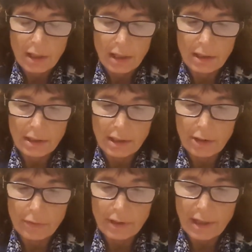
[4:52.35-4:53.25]
In the
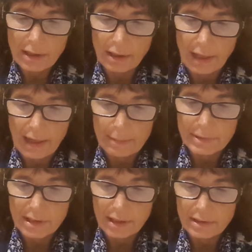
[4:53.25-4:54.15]
year that had
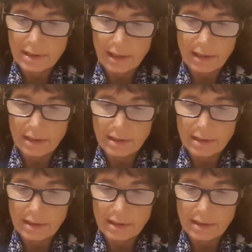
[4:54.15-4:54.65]
elapsed, I'd studied a